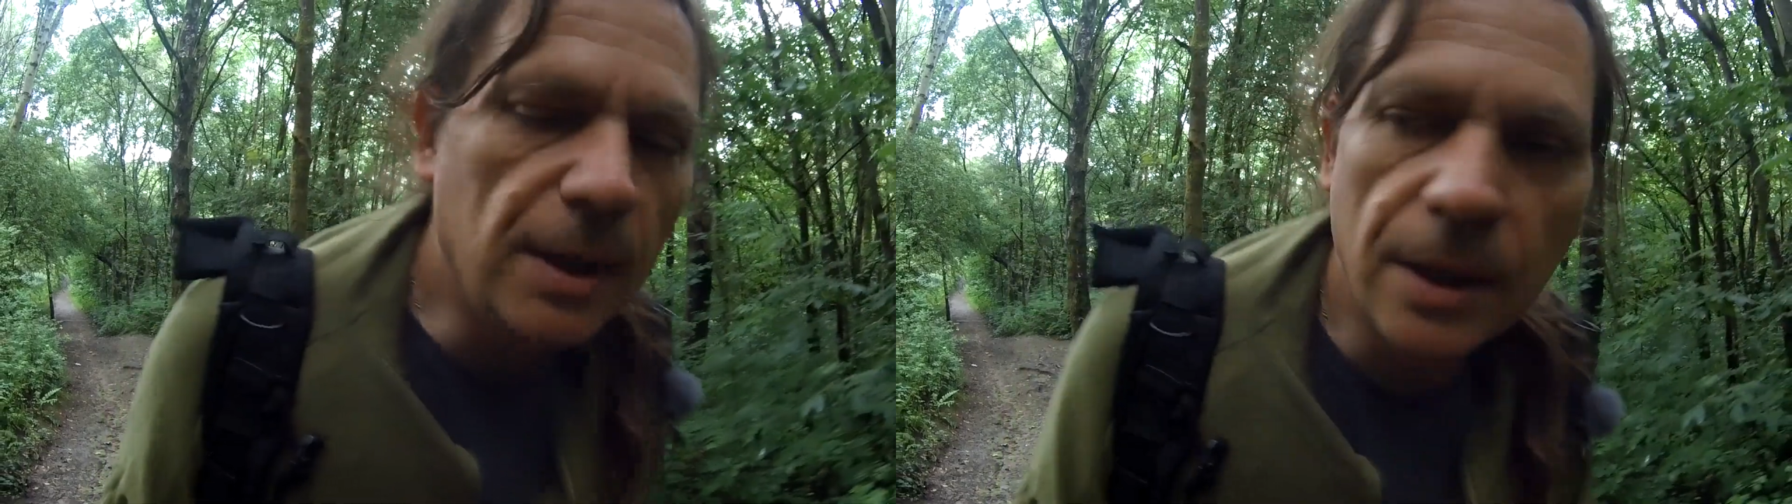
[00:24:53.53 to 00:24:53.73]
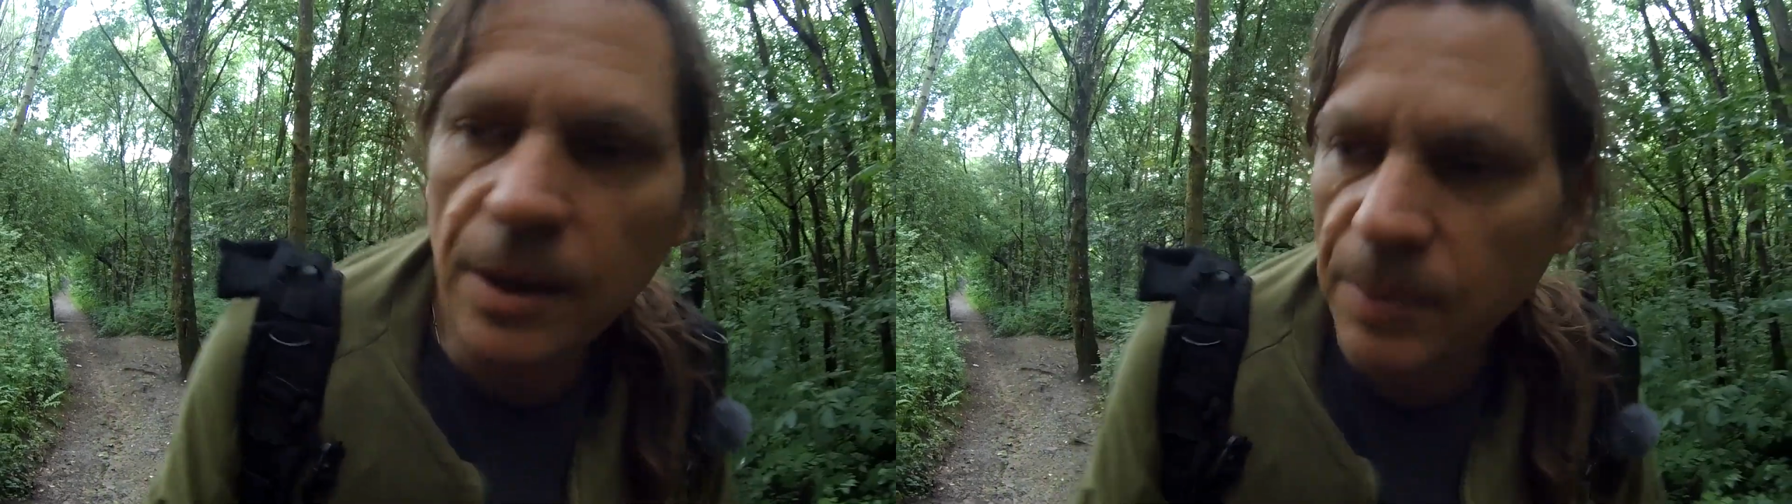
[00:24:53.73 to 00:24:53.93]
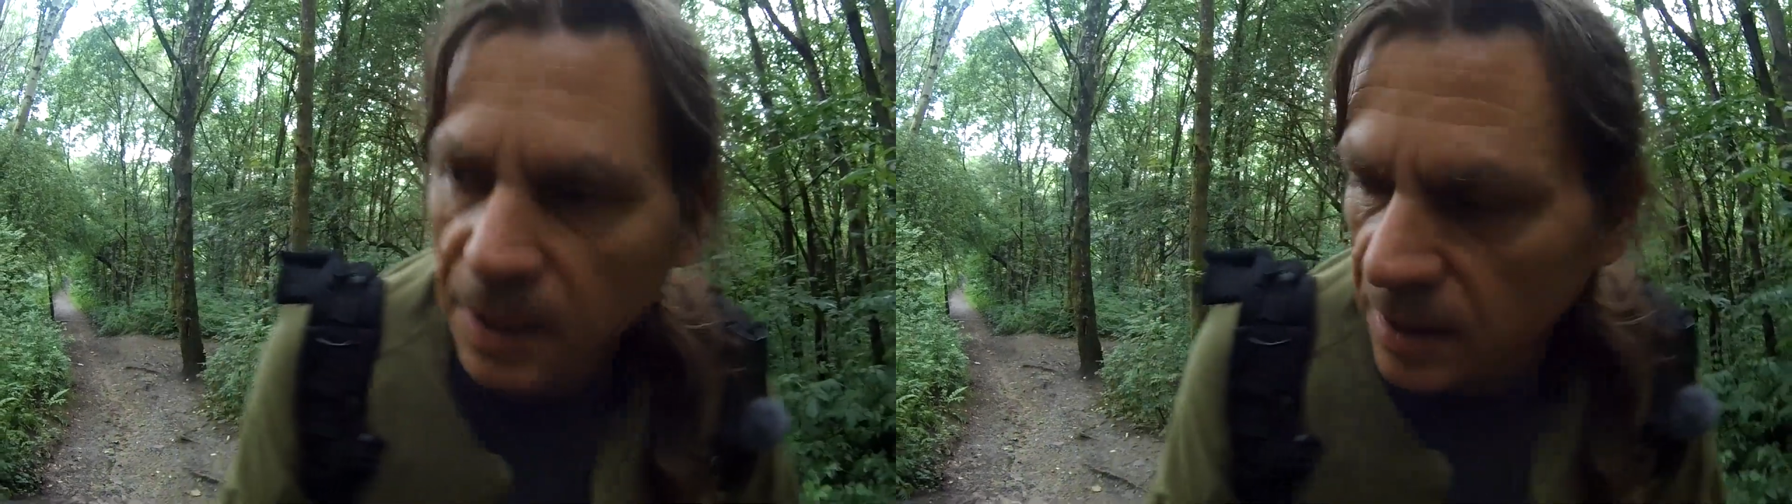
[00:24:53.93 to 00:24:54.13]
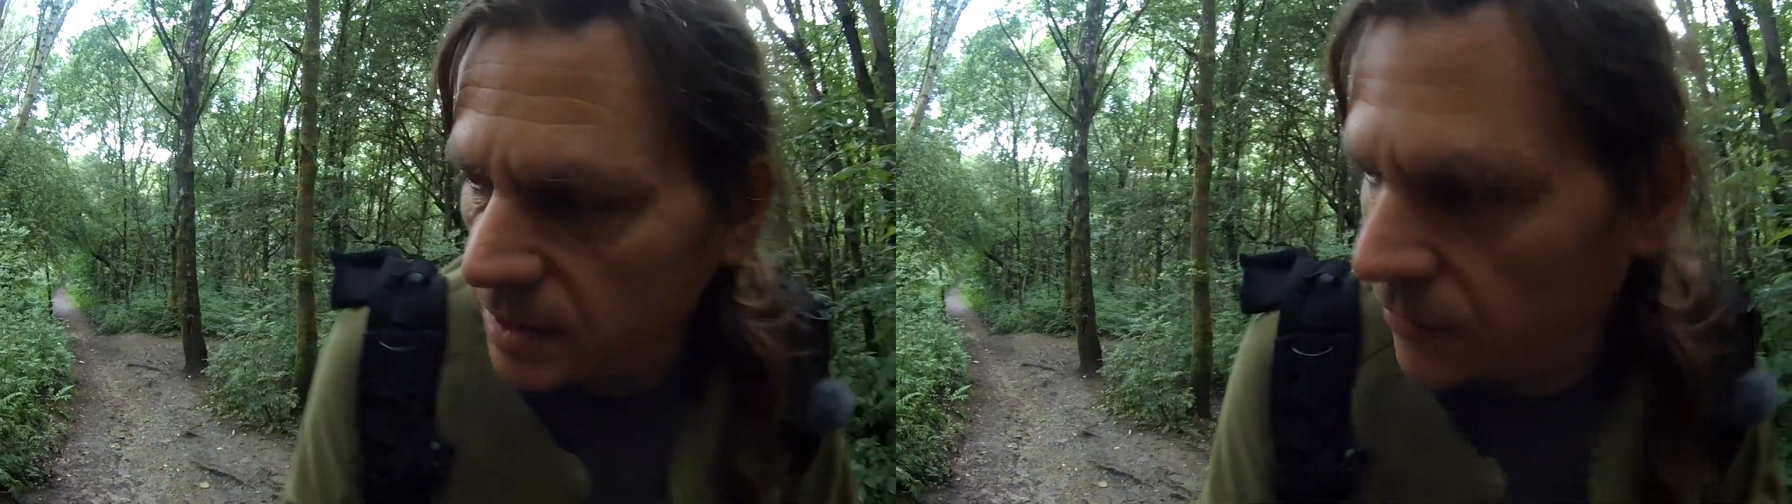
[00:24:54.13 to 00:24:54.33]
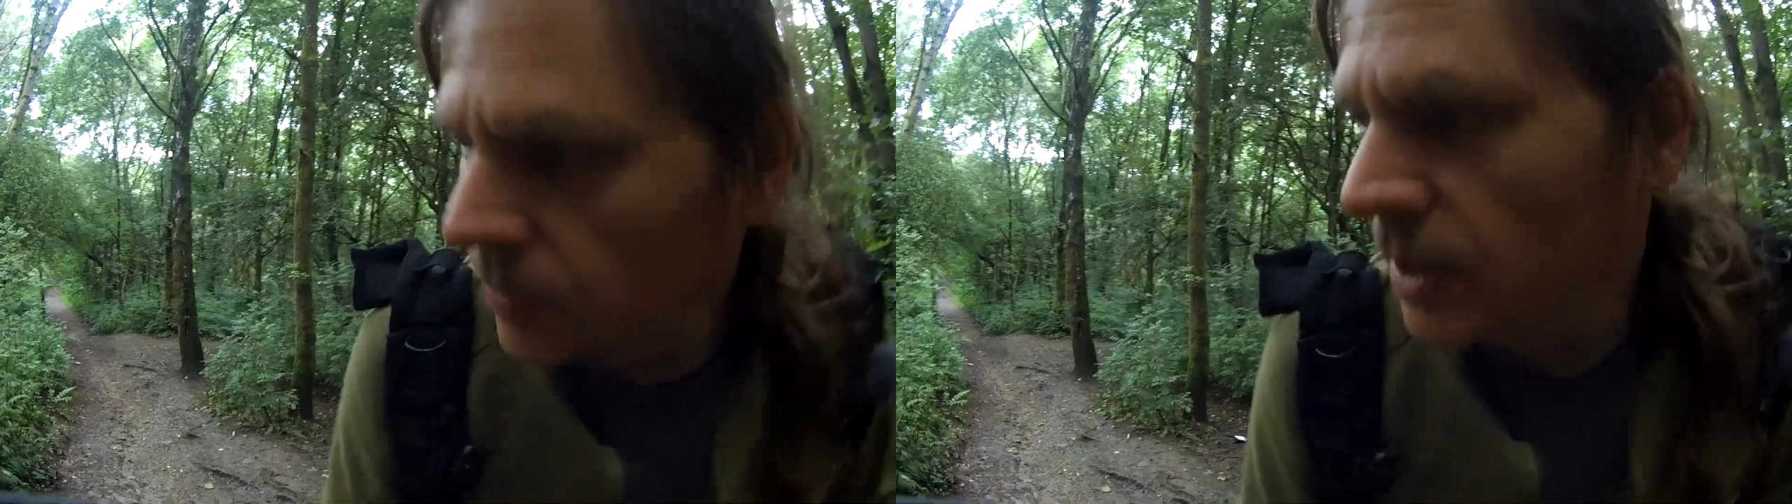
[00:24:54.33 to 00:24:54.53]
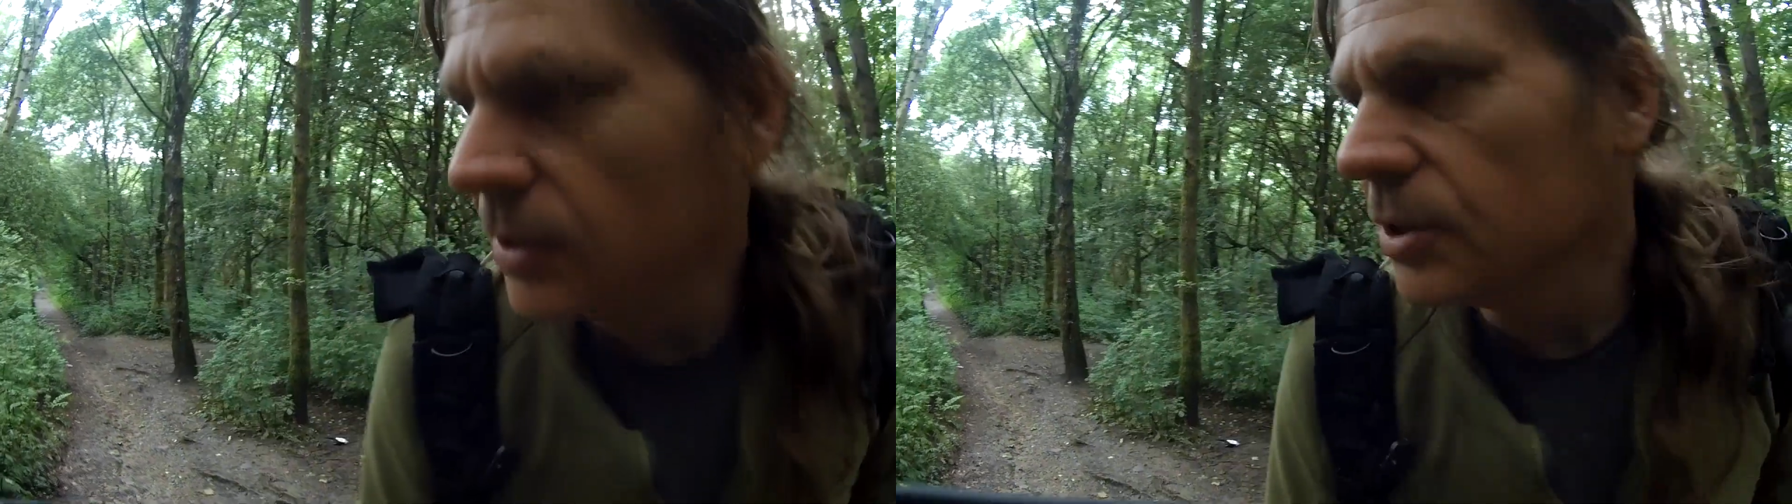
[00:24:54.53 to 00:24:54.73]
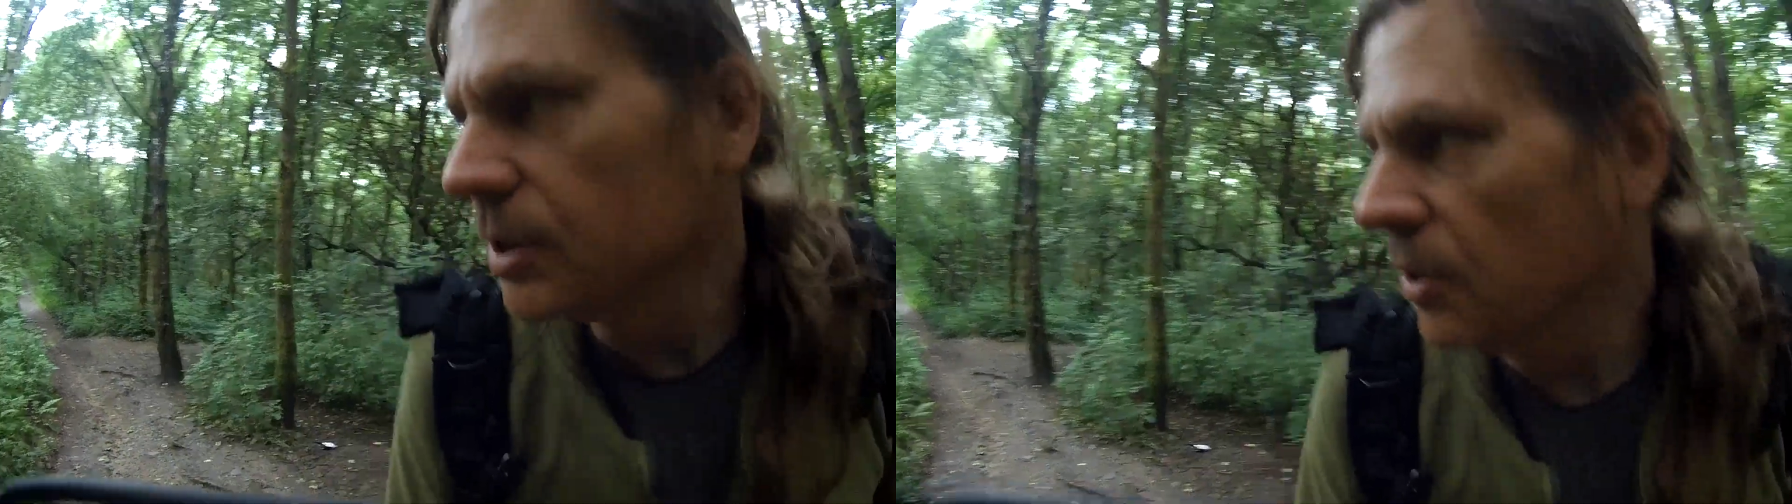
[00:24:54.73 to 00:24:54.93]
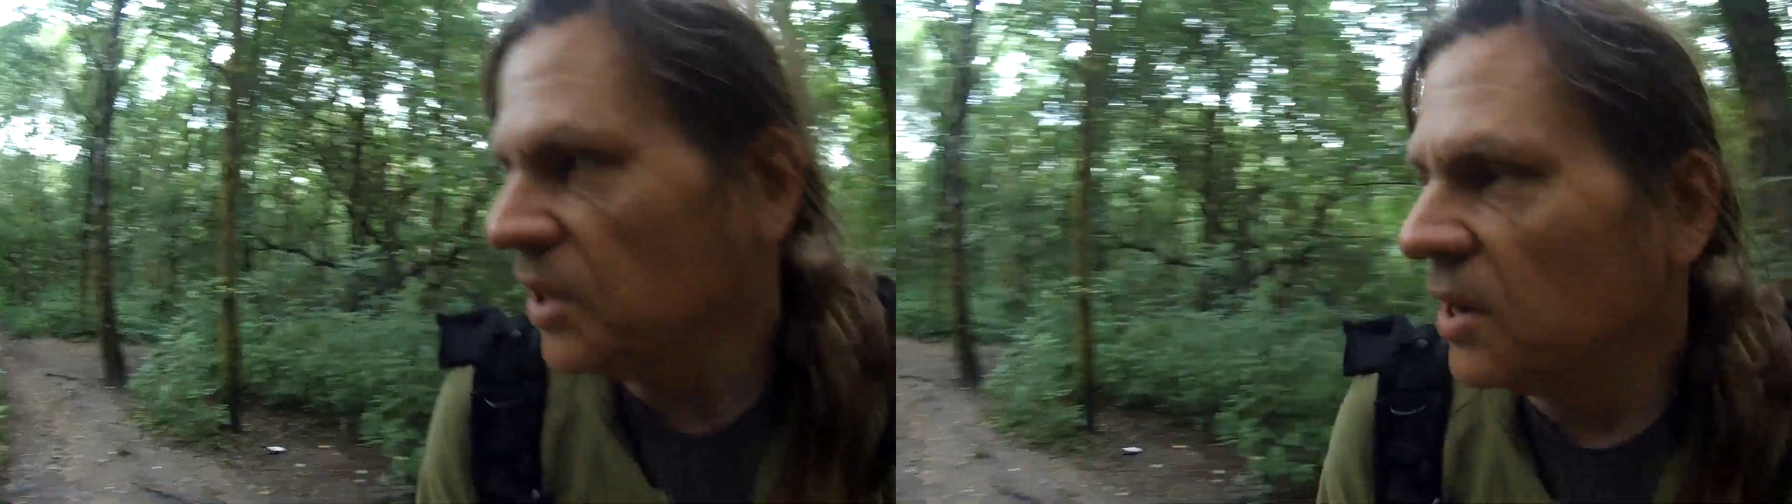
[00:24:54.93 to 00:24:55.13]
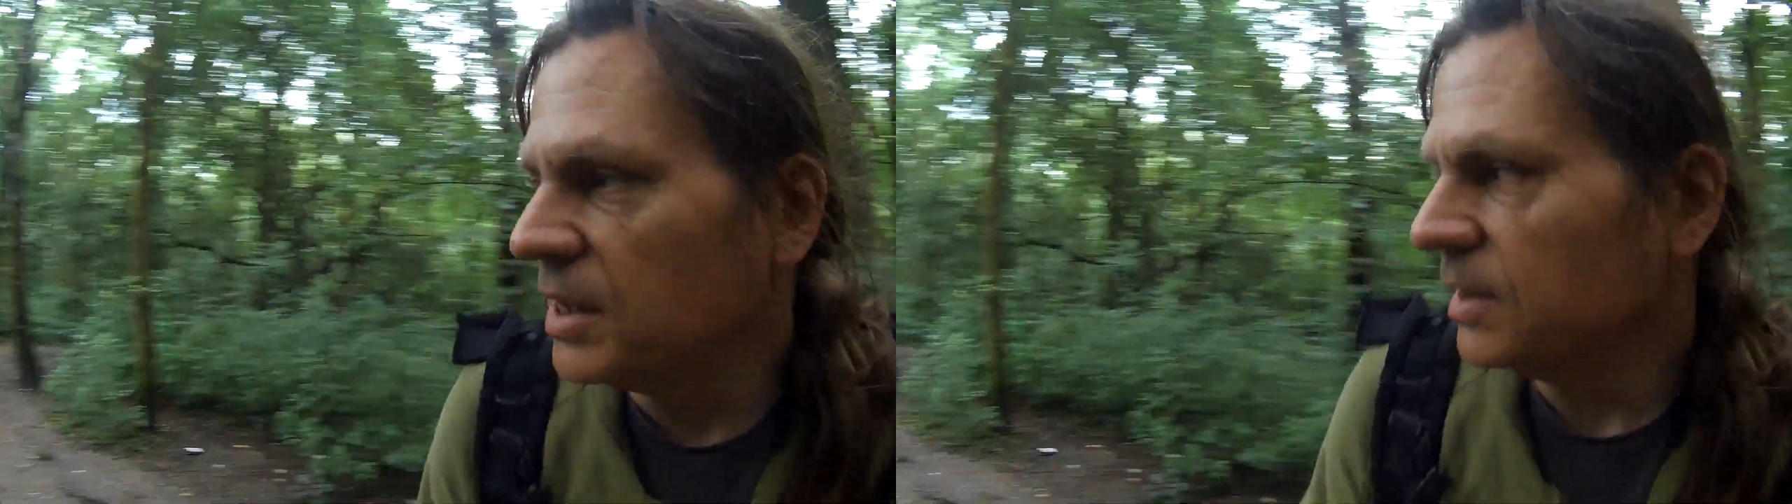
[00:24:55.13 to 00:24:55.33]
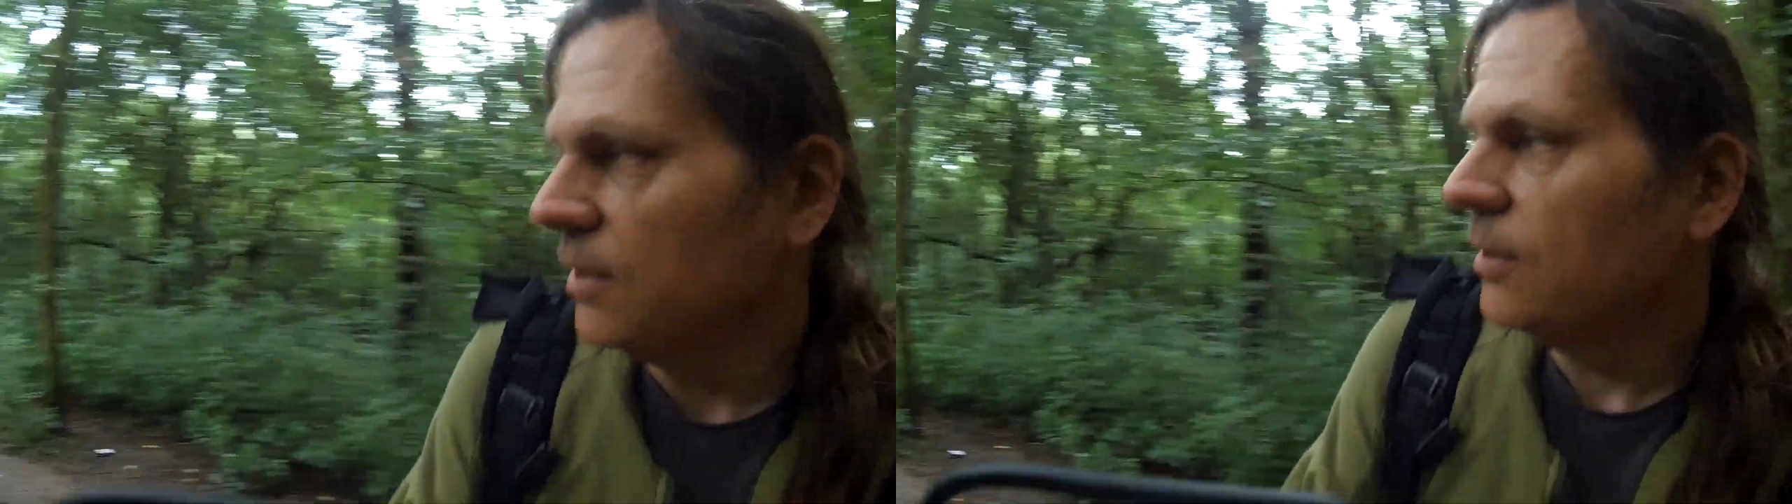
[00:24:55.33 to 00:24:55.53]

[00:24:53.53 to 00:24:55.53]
It'd be nice if the weather just got nicer,